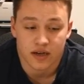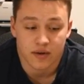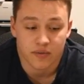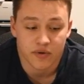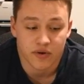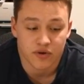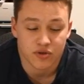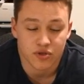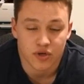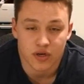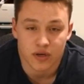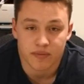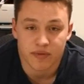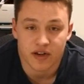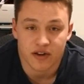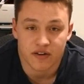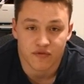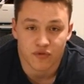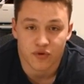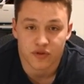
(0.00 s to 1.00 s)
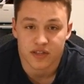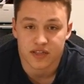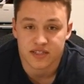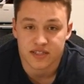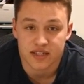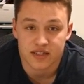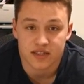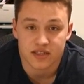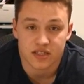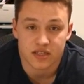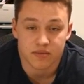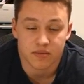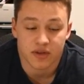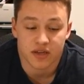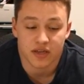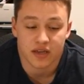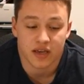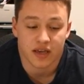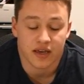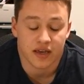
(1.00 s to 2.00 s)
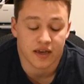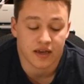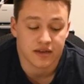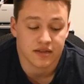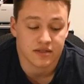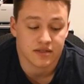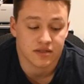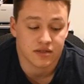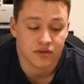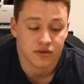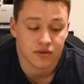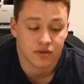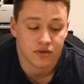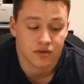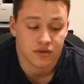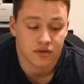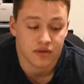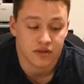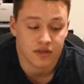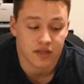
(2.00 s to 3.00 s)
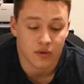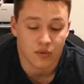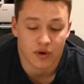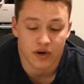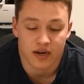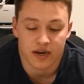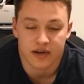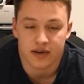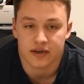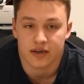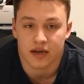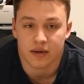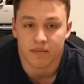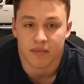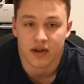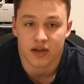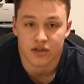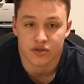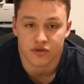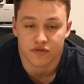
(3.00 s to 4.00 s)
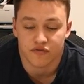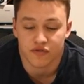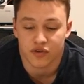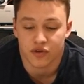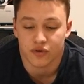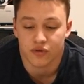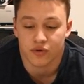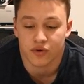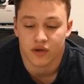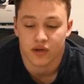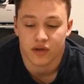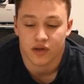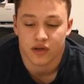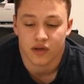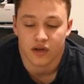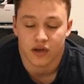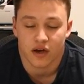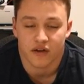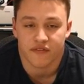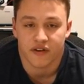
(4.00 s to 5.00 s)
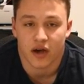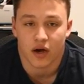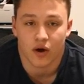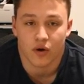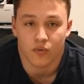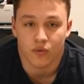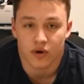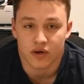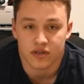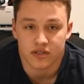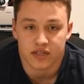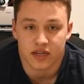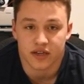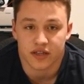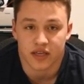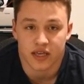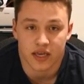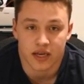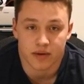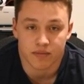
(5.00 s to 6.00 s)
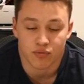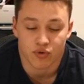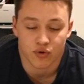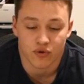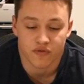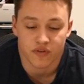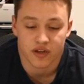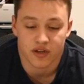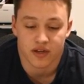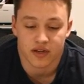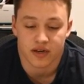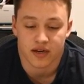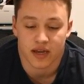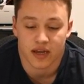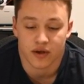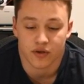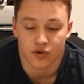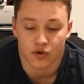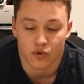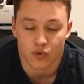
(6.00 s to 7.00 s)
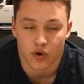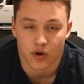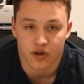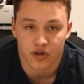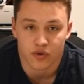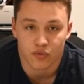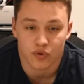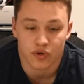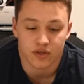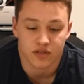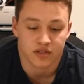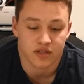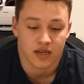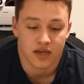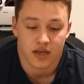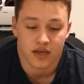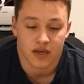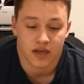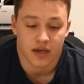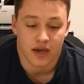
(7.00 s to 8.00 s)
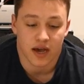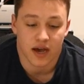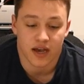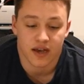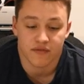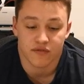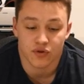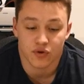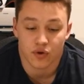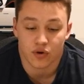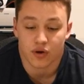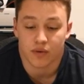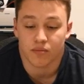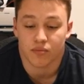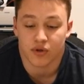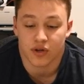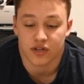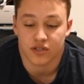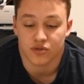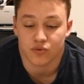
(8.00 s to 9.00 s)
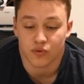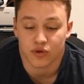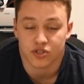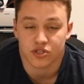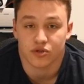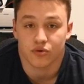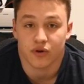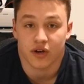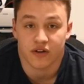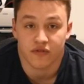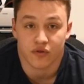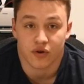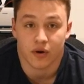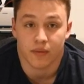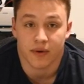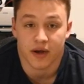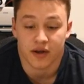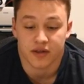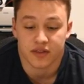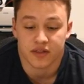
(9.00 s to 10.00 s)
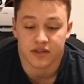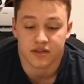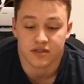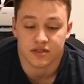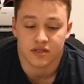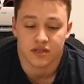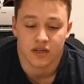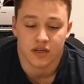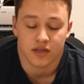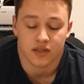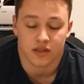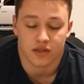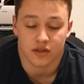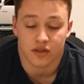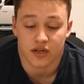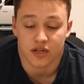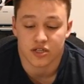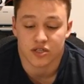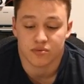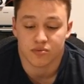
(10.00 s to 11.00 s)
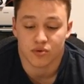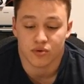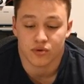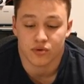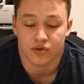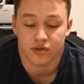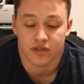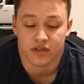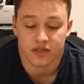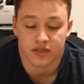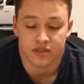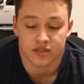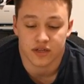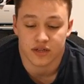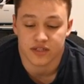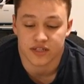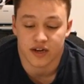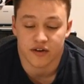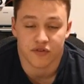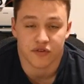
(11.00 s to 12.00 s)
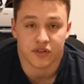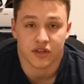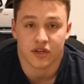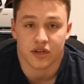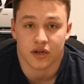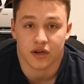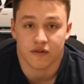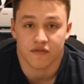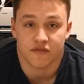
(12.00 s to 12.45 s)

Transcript: We were talking back and forth. They sent it to me, and they wanted a non-biased review of how it was, how they can improve it, and how the quality was. I have no complaints whatsoever about this. The line spool does everything a